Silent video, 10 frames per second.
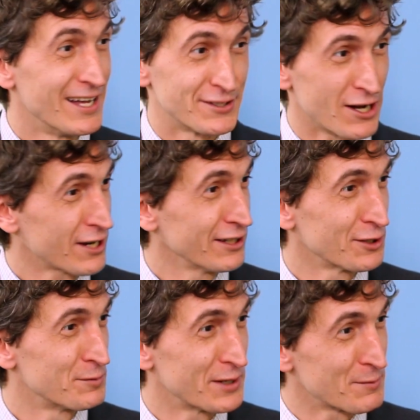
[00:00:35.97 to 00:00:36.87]
Talk a
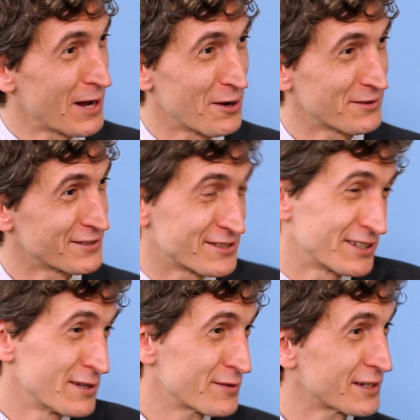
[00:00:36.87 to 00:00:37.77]
little bit about the
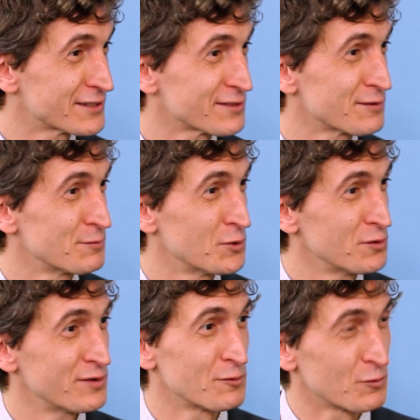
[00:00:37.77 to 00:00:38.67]
significance of the
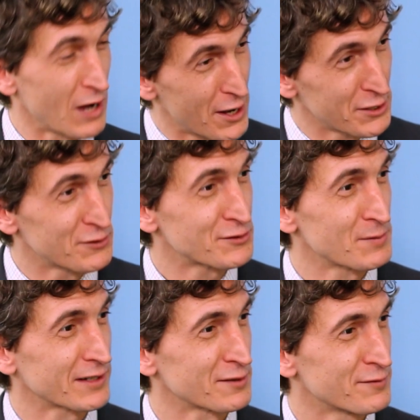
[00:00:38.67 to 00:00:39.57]
move and how do you
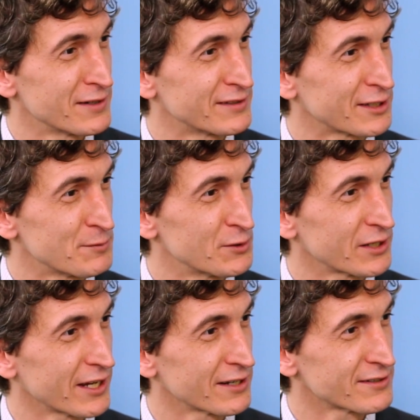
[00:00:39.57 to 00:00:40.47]
expect the Fed to communicate